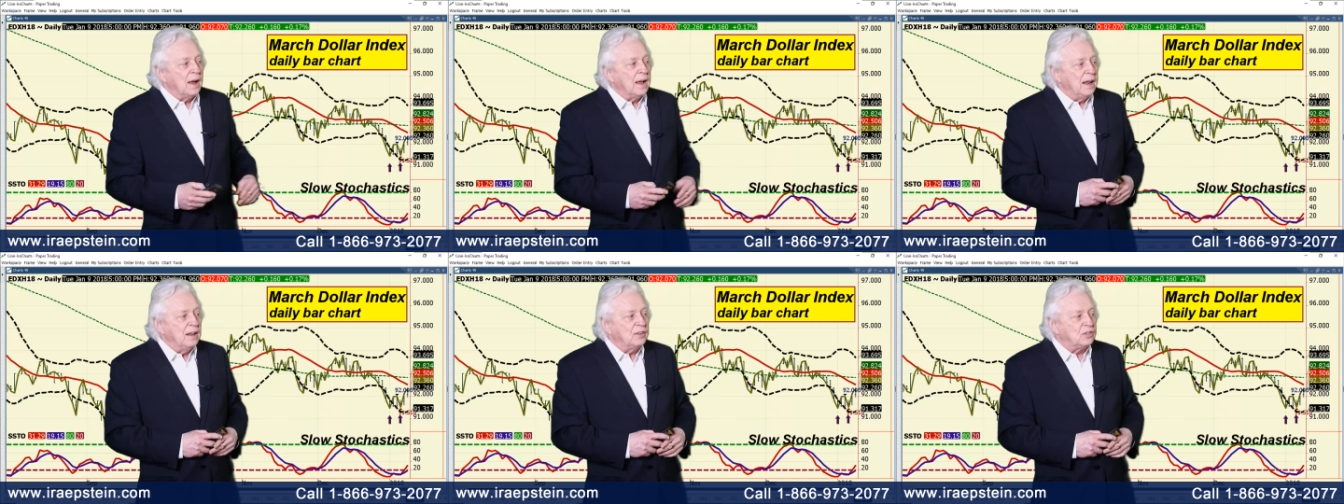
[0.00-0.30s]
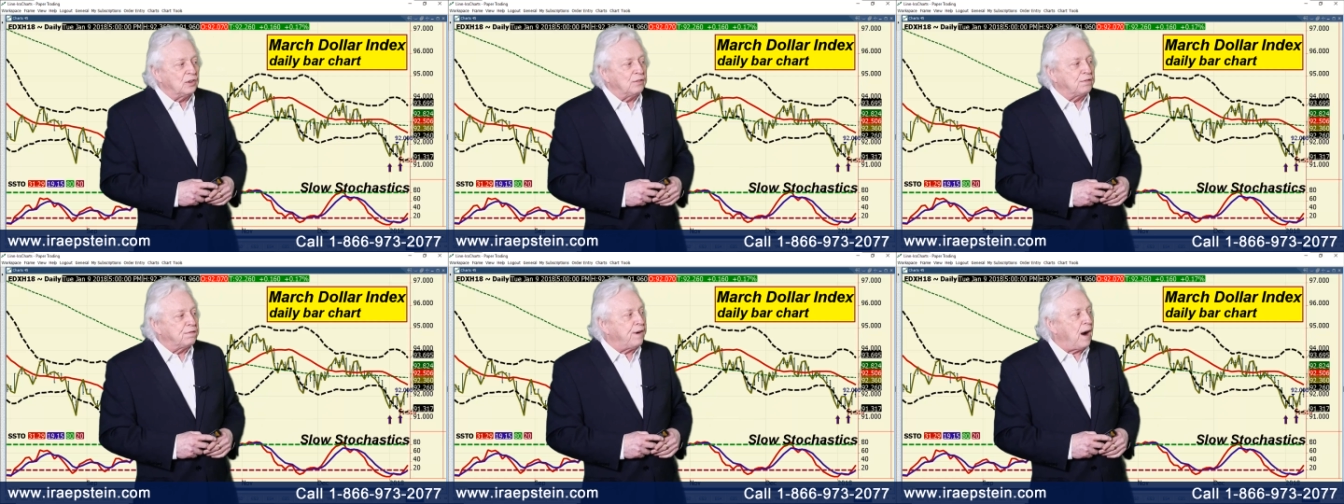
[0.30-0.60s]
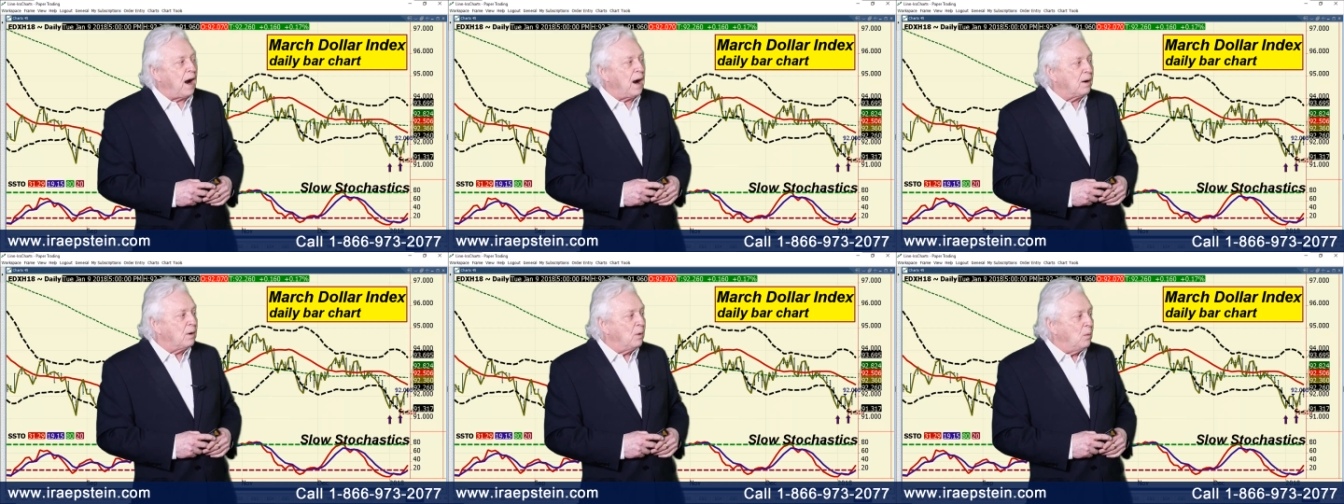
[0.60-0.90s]
Is it
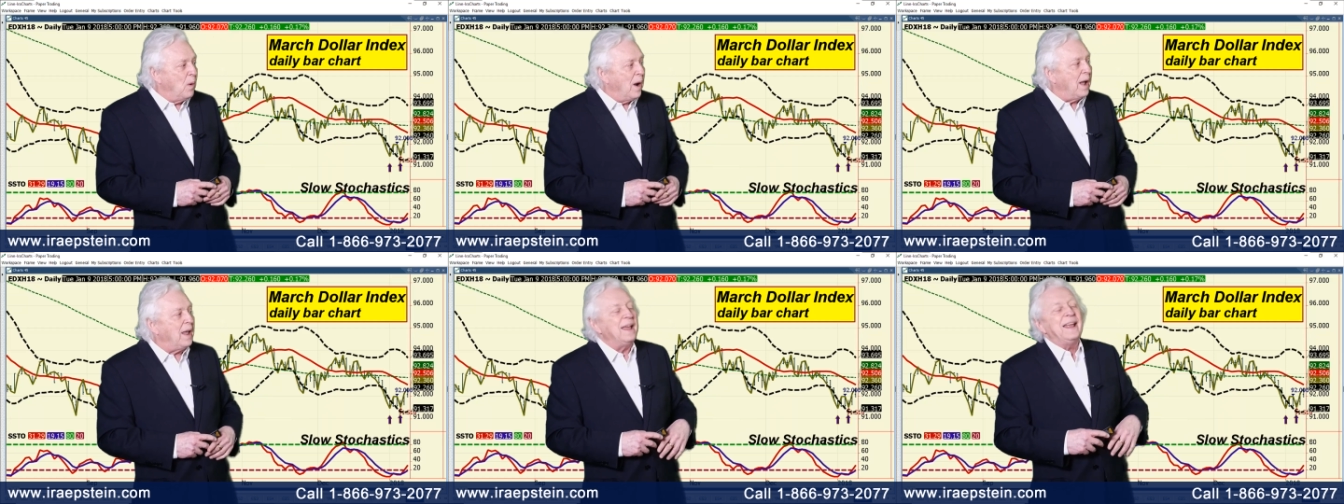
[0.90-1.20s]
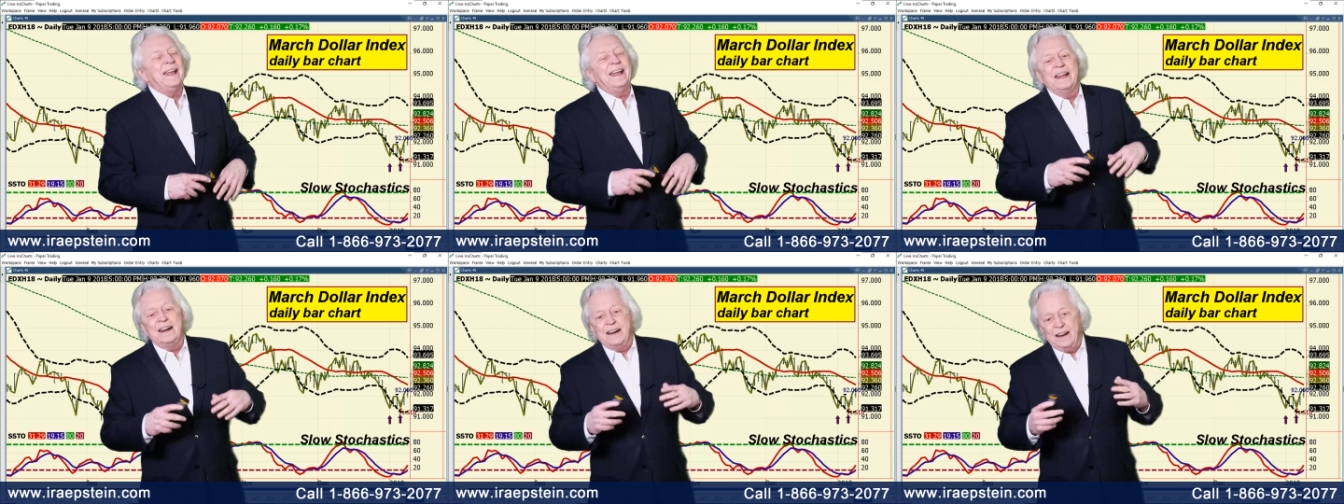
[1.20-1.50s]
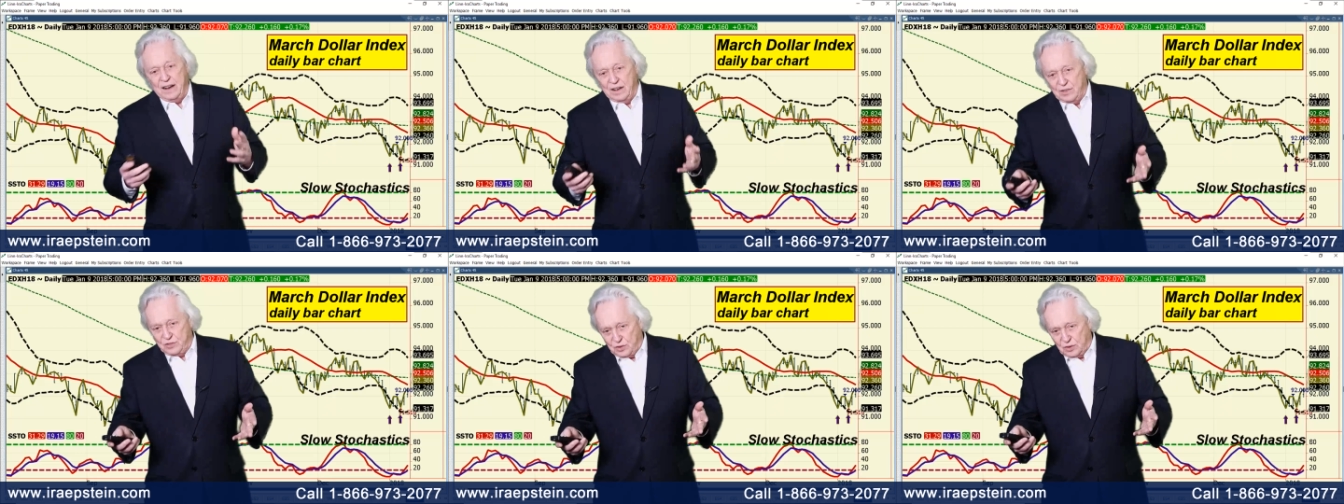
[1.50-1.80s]
far away? It
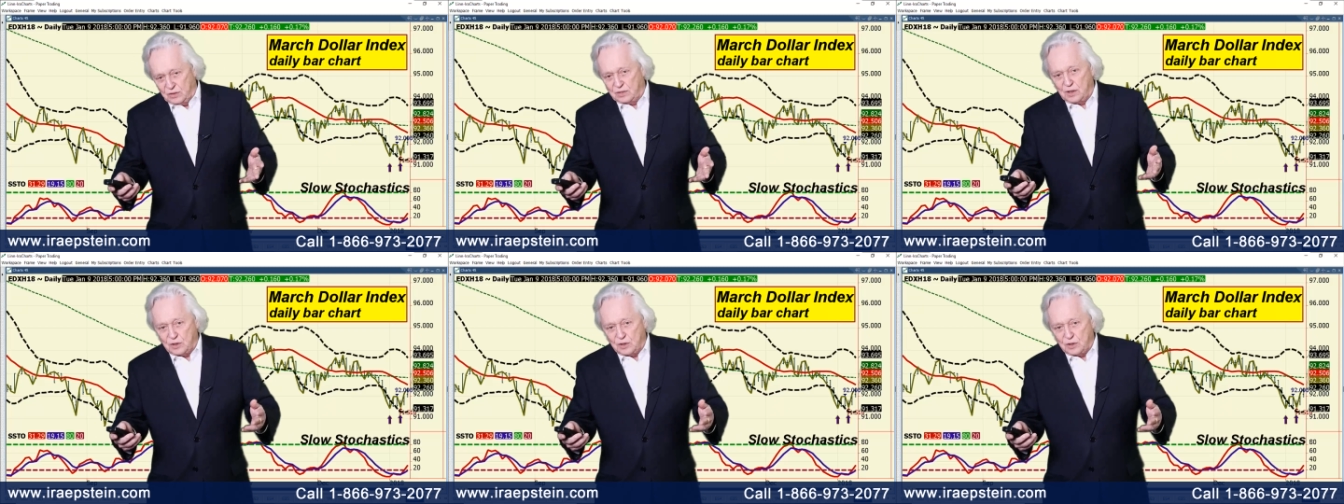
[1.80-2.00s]
isn't.